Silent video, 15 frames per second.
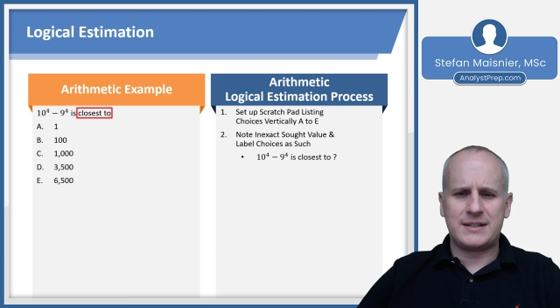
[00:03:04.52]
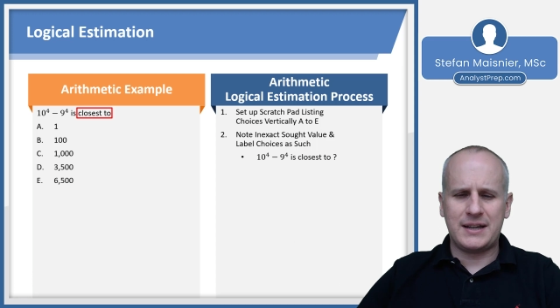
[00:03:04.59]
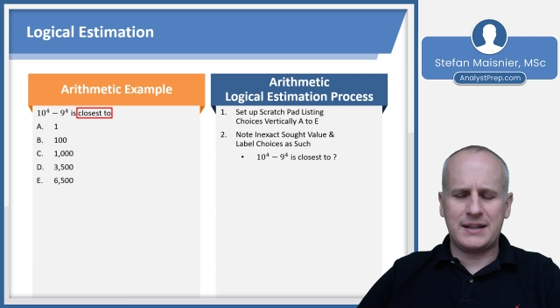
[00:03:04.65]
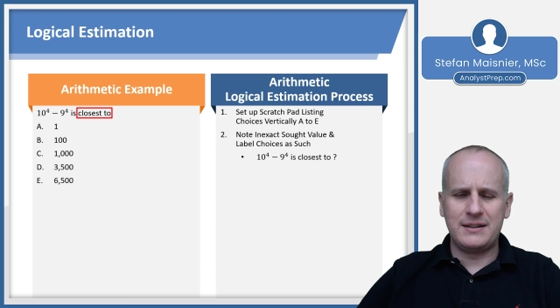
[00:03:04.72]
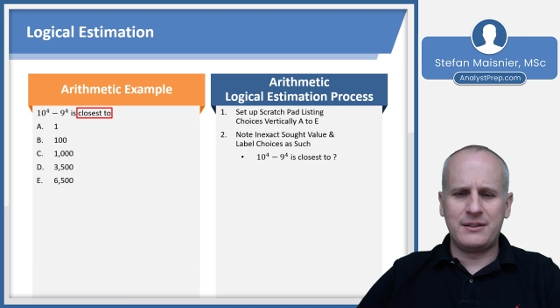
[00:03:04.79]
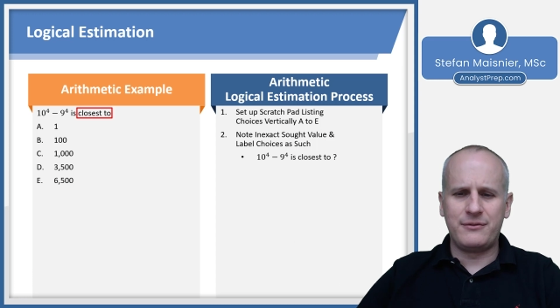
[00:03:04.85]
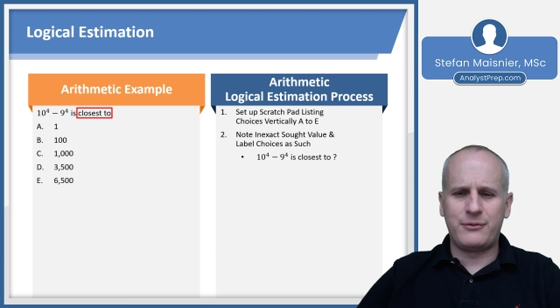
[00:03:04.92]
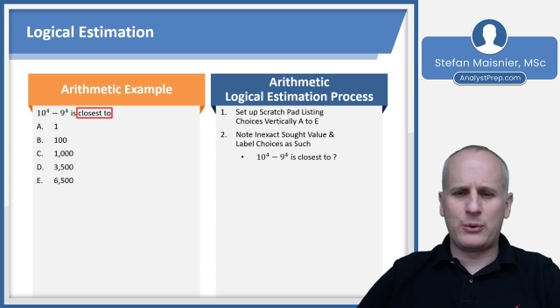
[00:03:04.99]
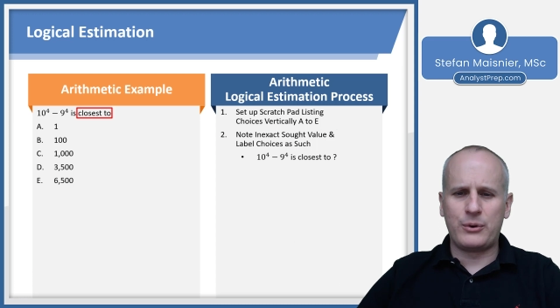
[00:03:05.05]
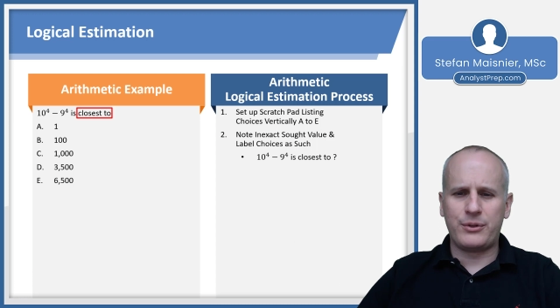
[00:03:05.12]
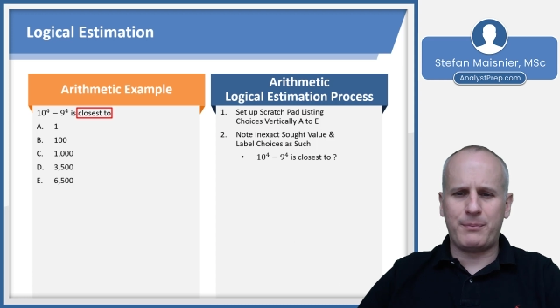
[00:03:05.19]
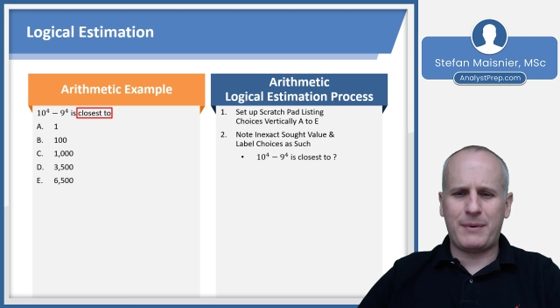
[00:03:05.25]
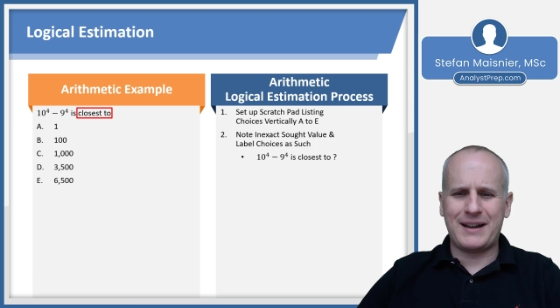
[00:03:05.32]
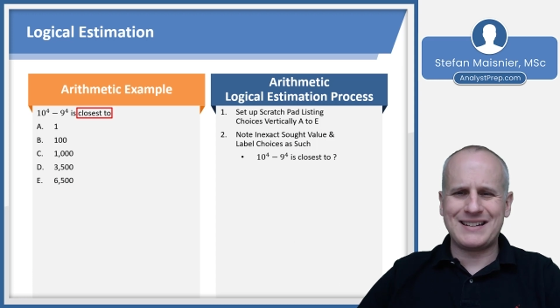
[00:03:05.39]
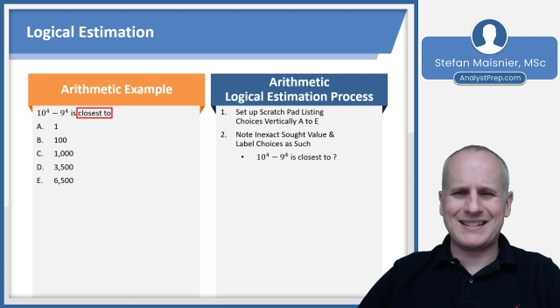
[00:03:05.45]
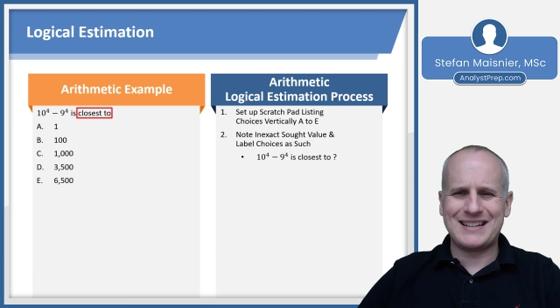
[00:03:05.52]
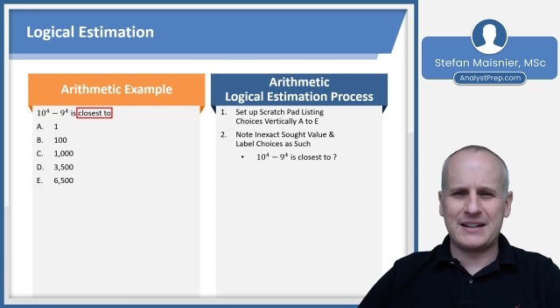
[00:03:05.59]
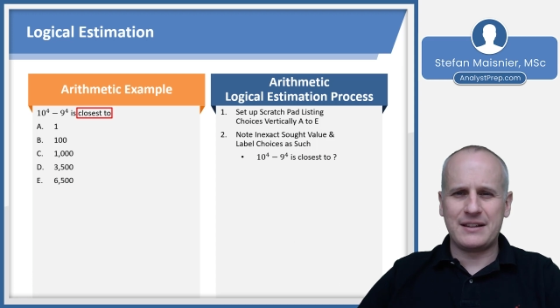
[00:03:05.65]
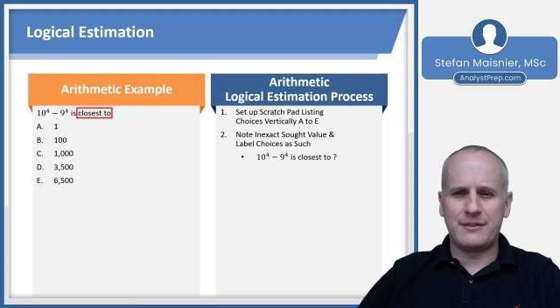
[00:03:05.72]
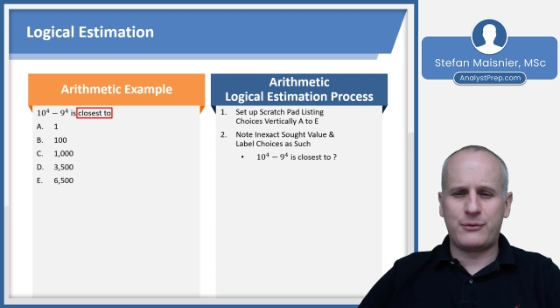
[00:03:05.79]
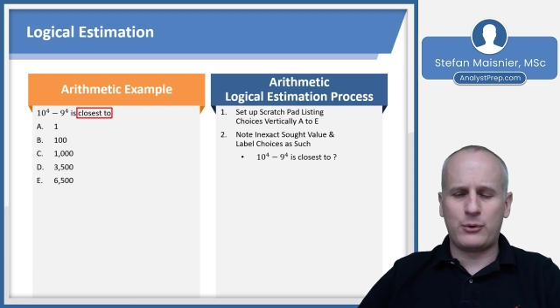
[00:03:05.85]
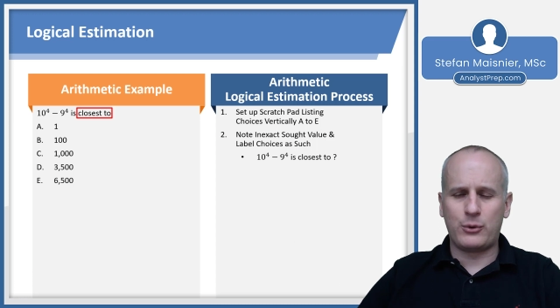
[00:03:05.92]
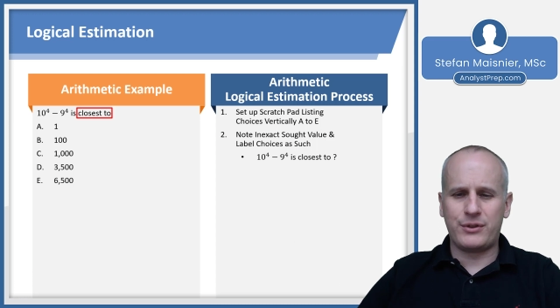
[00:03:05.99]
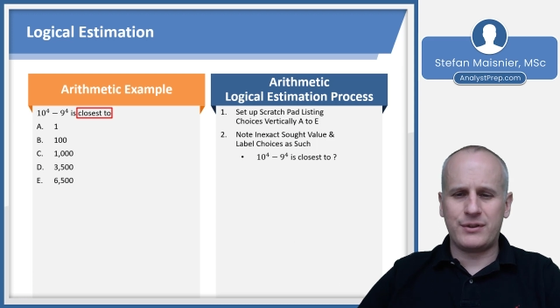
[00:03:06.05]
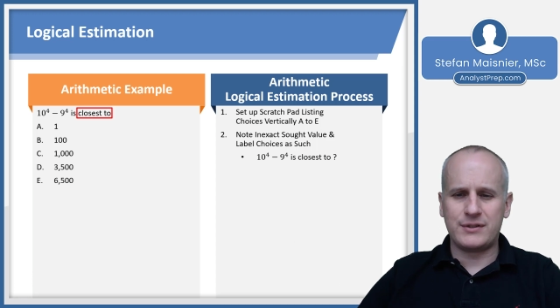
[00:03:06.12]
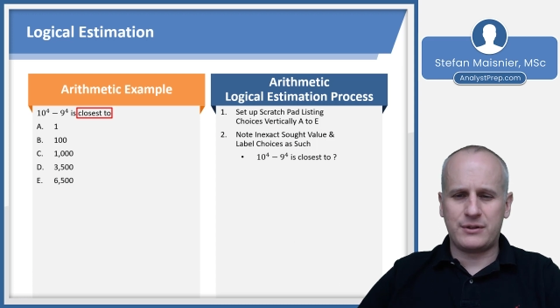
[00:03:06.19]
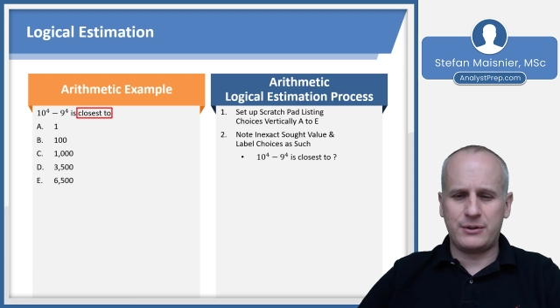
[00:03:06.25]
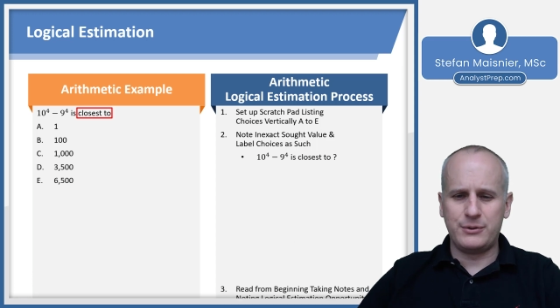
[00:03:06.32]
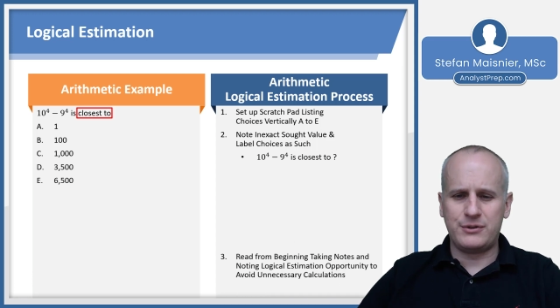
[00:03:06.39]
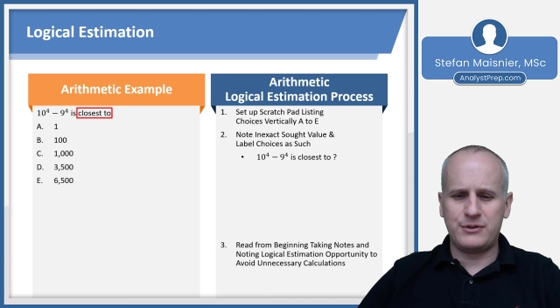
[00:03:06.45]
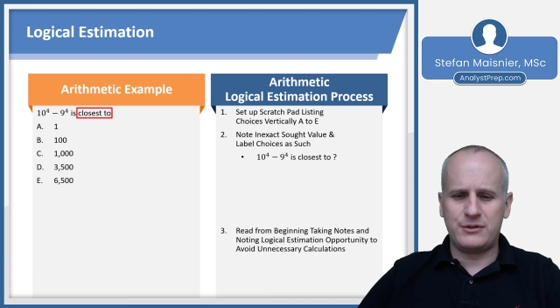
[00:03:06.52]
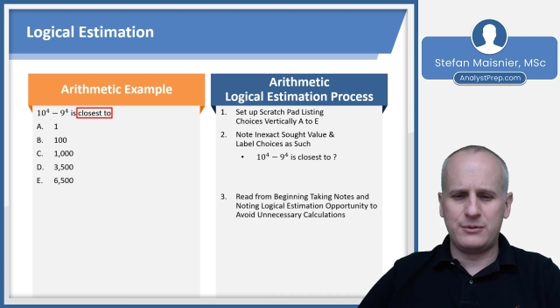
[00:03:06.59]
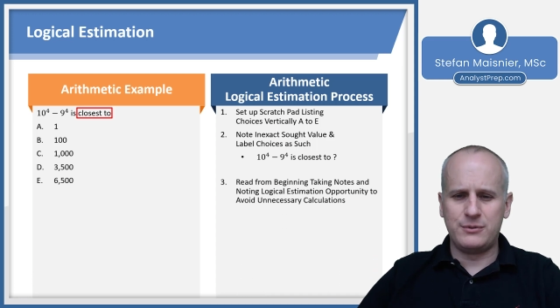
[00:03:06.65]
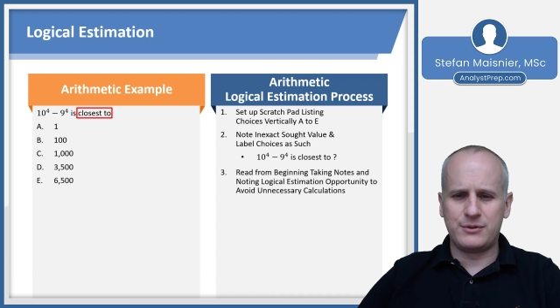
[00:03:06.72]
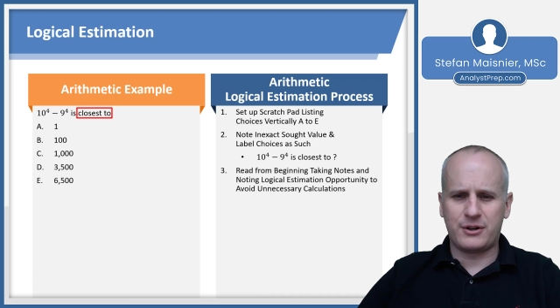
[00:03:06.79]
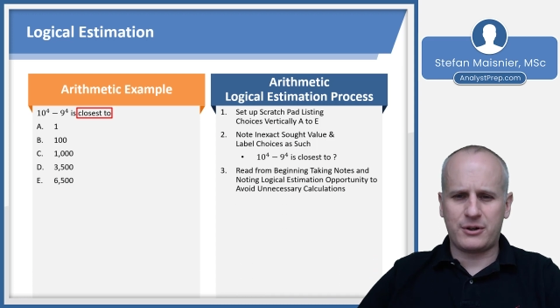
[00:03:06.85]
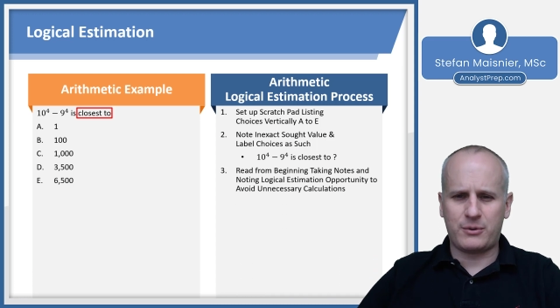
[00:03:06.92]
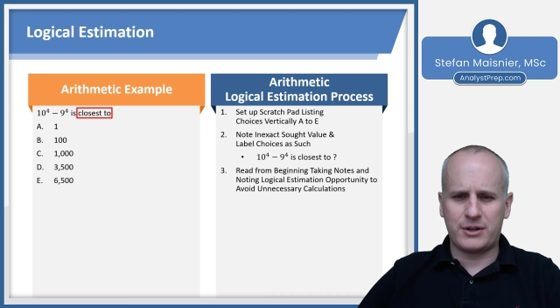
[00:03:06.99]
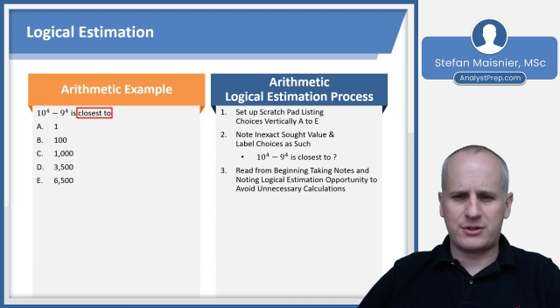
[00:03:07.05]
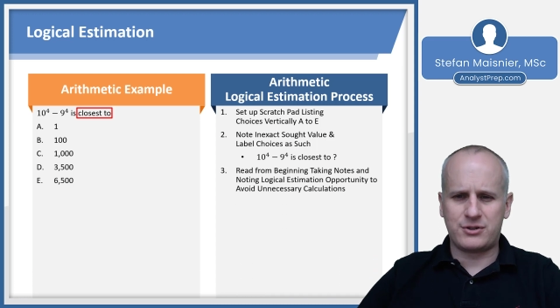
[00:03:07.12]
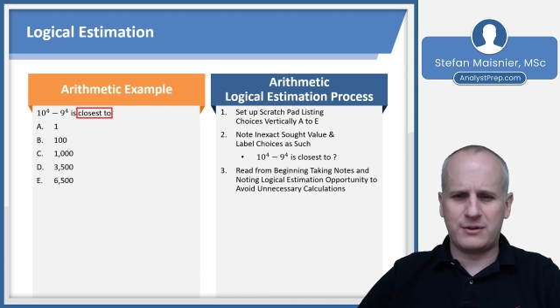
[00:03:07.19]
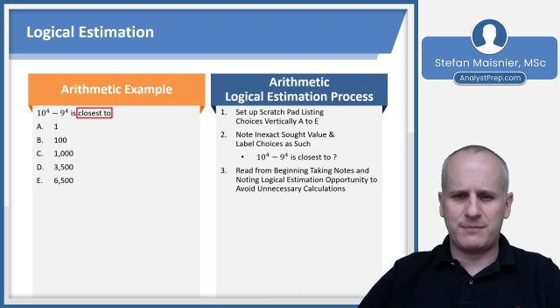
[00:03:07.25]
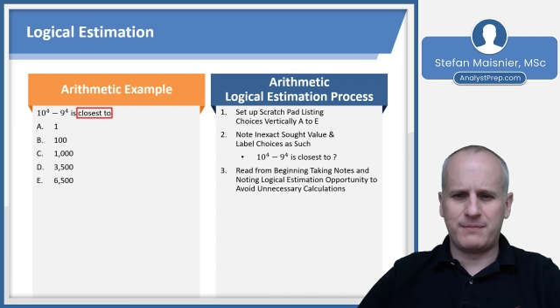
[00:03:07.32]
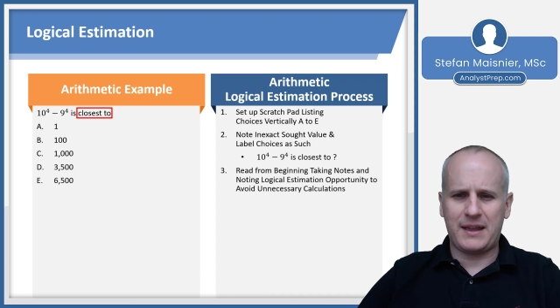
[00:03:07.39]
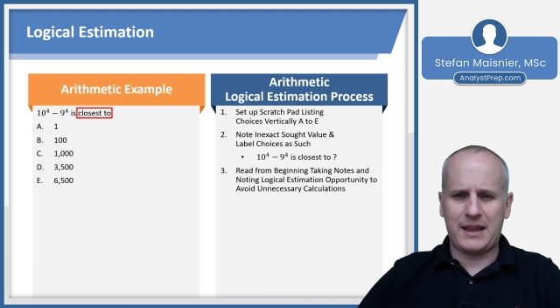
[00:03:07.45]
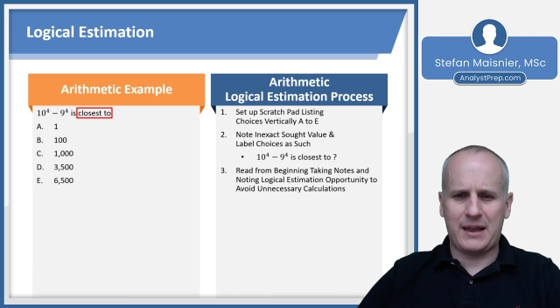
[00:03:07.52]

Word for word: ten to the fourth minus nine to the fourth is closest to is our question,